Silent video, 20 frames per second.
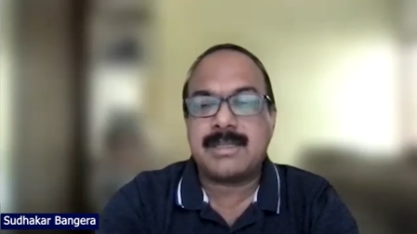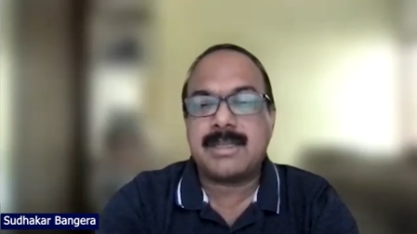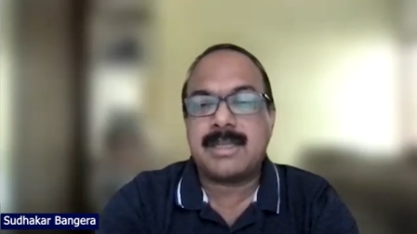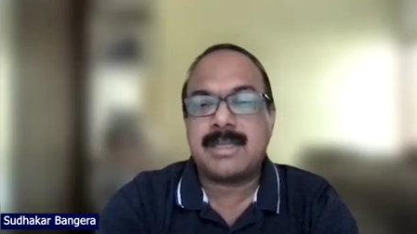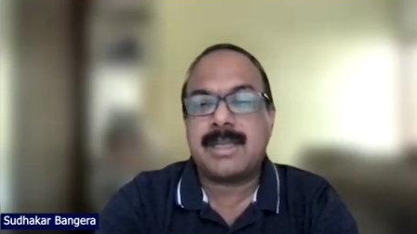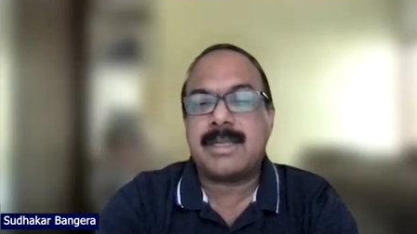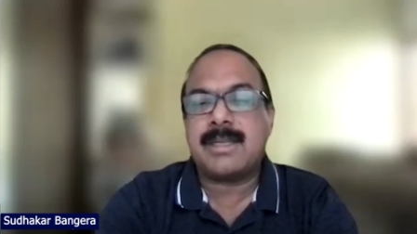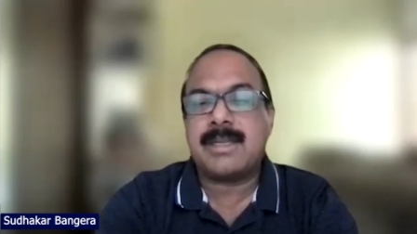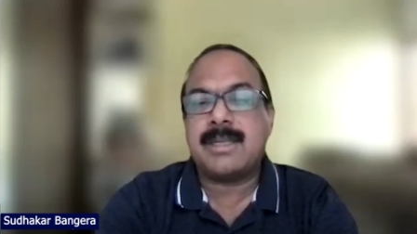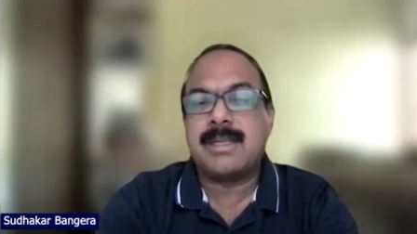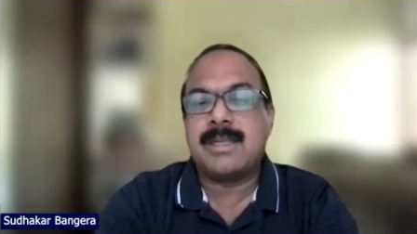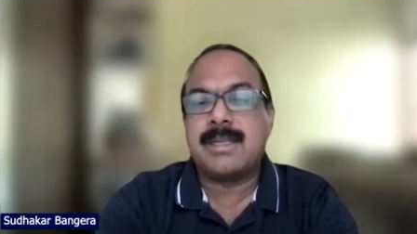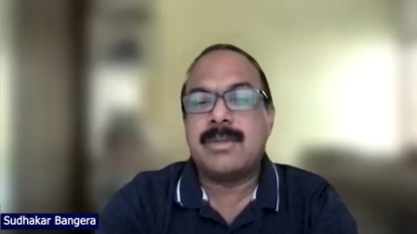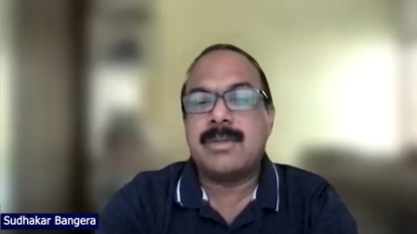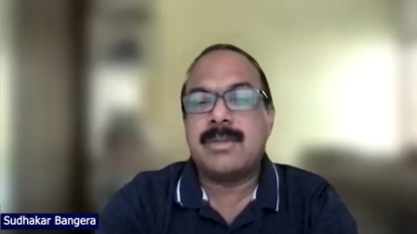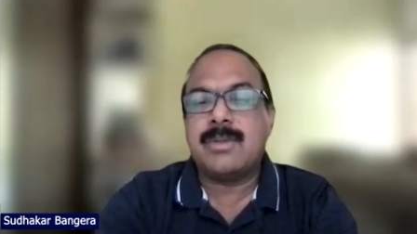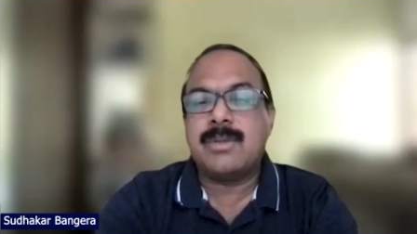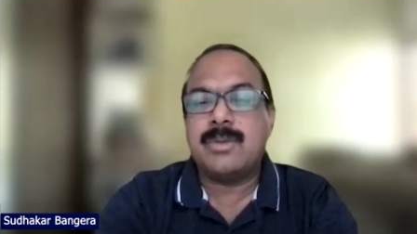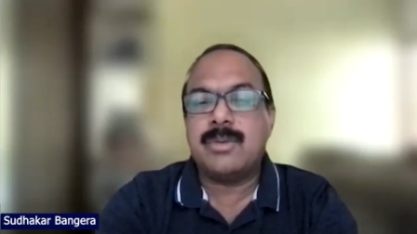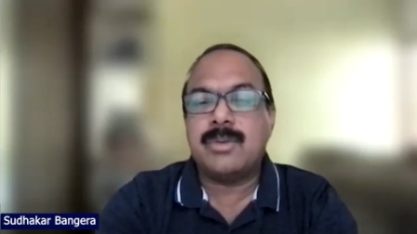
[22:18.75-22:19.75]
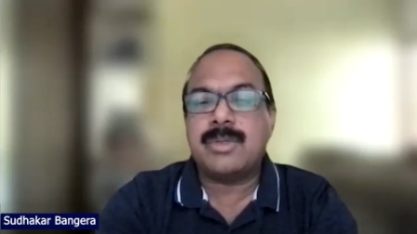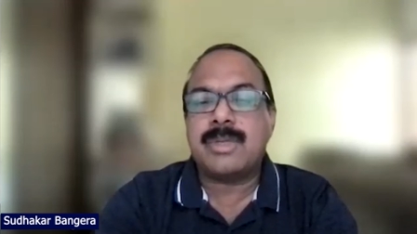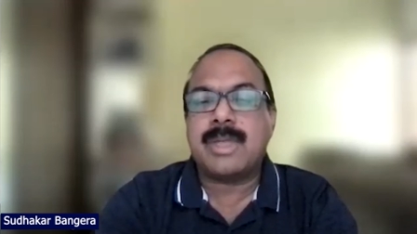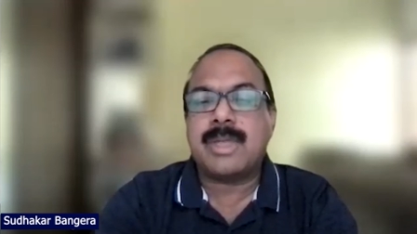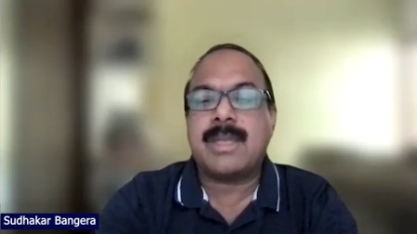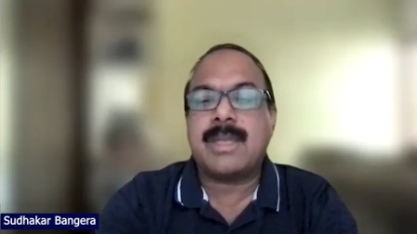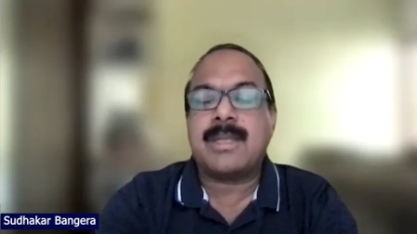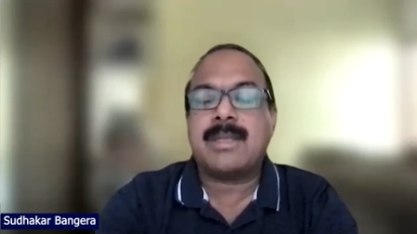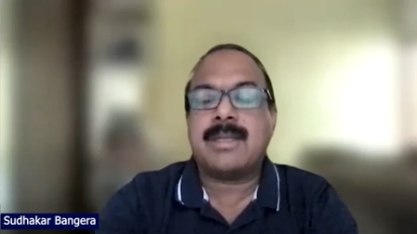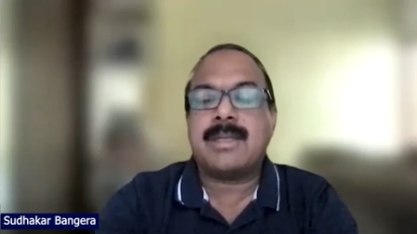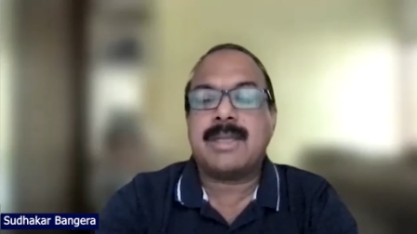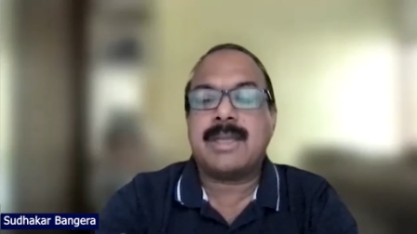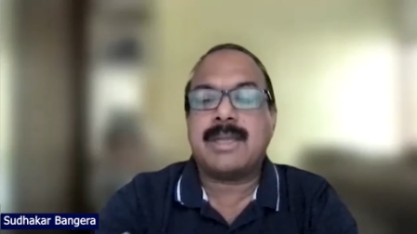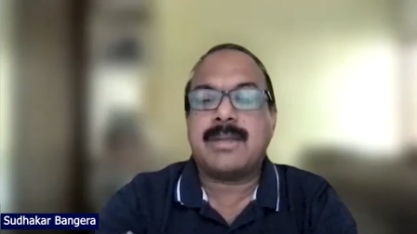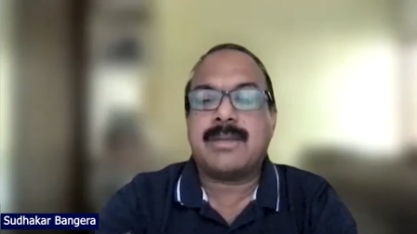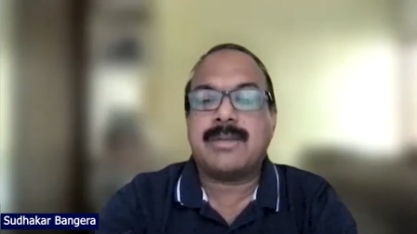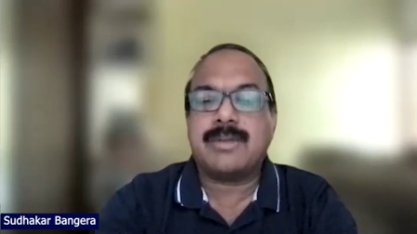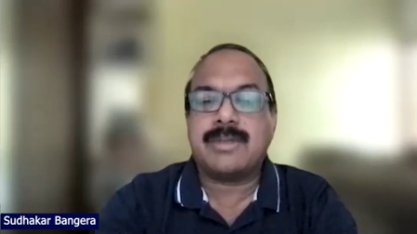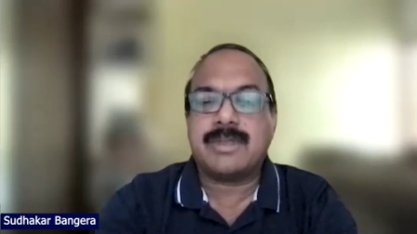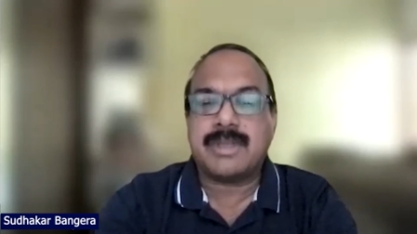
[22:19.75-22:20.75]
then you can get
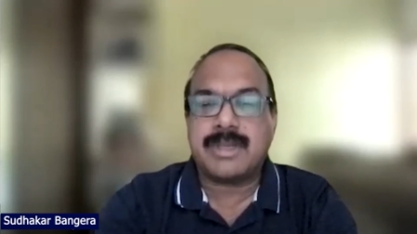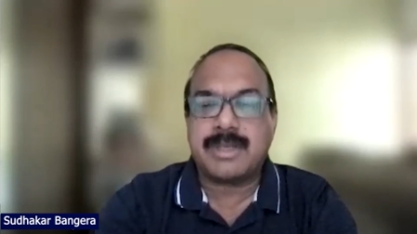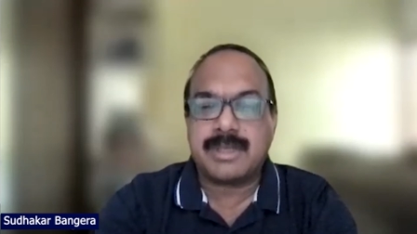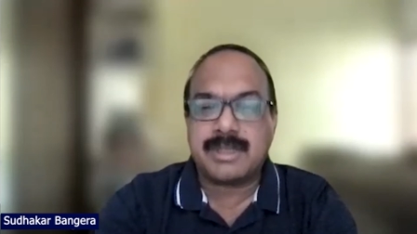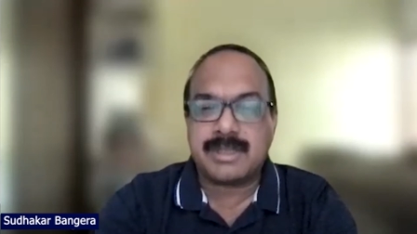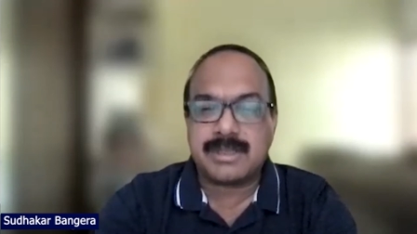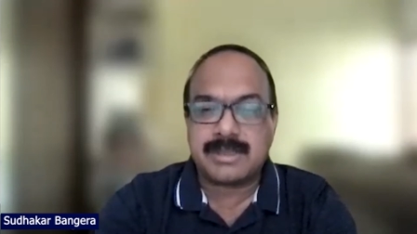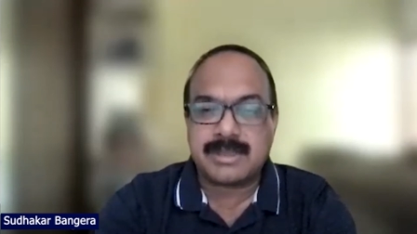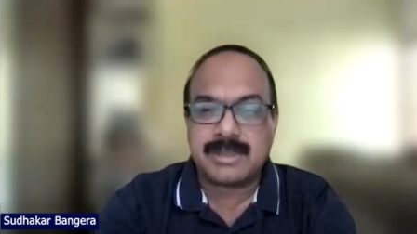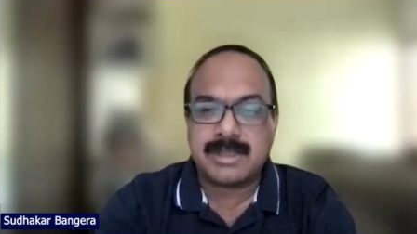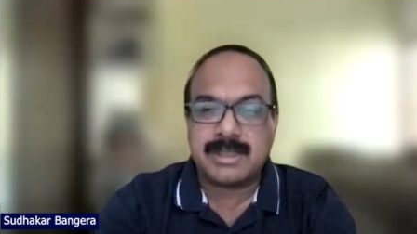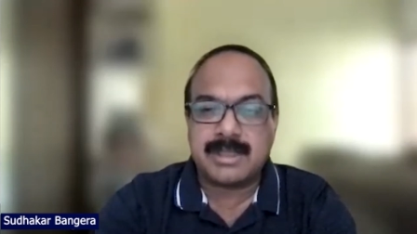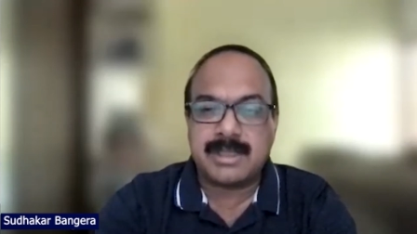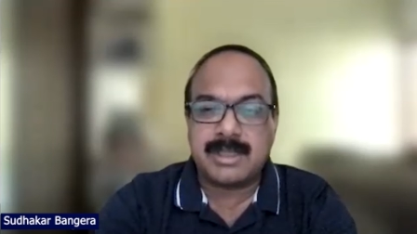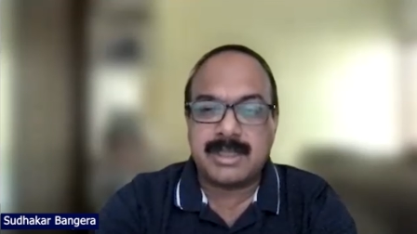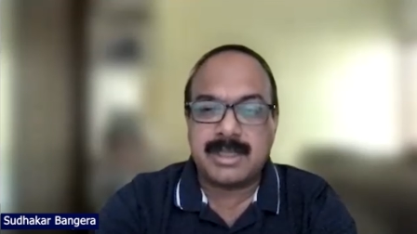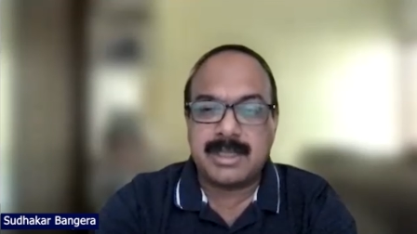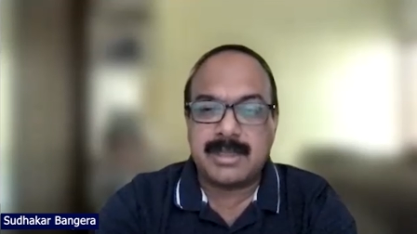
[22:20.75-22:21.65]
into the industry